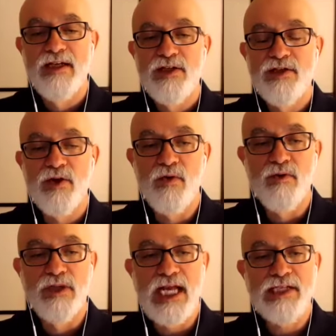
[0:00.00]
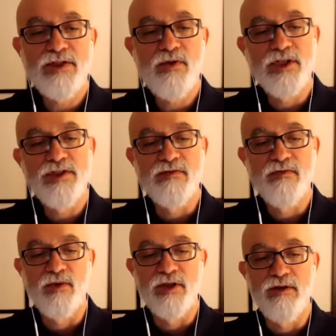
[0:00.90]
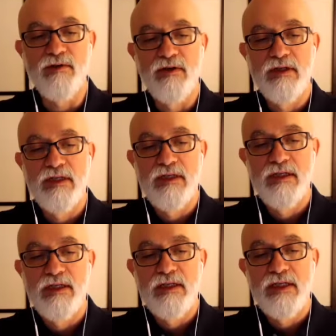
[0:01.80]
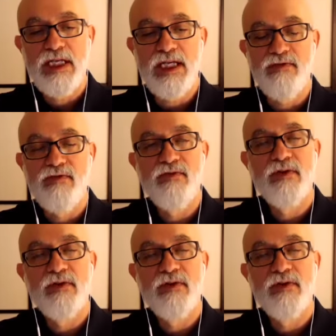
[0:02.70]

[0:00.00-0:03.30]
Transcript: so last question for you if